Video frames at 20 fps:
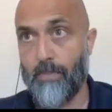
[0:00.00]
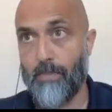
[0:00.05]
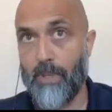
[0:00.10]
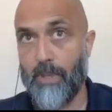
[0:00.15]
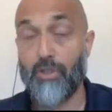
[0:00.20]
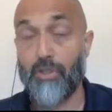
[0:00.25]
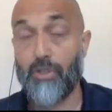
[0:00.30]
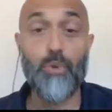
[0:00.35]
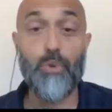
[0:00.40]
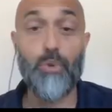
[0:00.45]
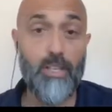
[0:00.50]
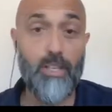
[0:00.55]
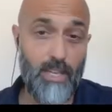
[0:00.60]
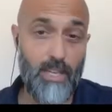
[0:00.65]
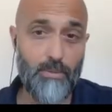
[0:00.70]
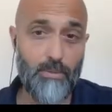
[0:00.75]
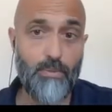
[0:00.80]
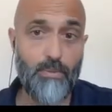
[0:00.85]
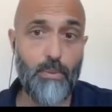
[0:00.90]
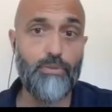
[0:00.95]

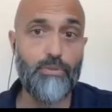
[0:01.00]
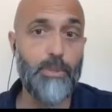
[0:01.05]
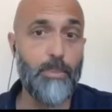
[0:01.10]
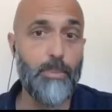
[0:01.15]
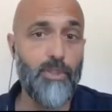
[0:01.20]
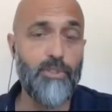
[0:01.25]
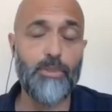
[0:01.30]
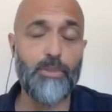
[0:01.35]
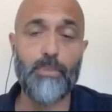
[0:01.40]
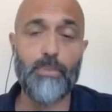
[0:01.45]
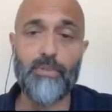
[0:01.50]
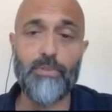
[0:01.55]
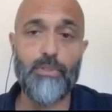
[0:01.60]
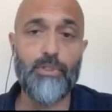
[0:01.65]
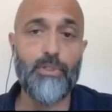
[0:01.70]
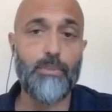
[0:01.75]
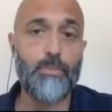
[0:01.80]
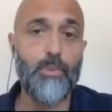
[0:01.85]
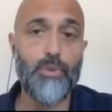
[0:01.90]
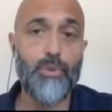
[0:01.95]
software architect
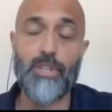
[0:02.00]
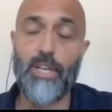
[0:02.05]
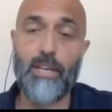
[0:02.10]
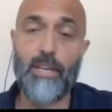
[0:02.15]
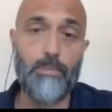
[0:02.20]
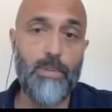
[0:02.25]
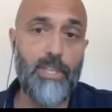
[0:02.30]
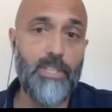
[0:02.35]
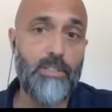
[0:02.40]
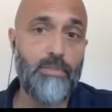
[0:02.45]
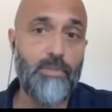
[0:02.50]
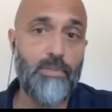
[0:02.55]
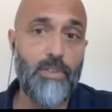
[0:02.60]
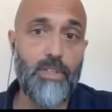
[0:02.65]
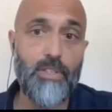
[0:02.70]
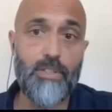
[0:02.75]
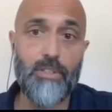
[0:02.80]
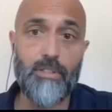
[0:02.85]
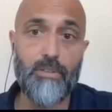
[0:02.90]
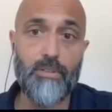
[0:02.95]
responsible for some
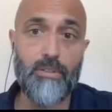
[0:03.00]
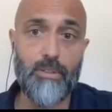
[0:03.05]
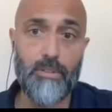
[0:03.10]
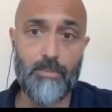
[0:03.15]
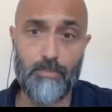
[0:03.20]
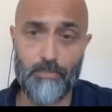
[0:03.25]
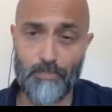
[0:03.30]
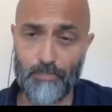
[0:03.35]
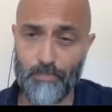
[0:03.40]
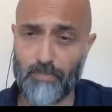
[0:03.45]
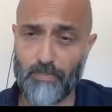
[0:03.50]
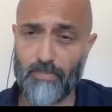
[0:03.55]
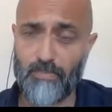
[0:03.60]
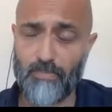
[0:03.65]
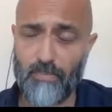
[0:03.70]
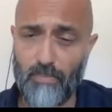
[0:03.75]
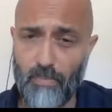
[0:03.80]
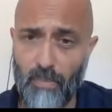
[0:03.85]
AutoCAD-based verticals.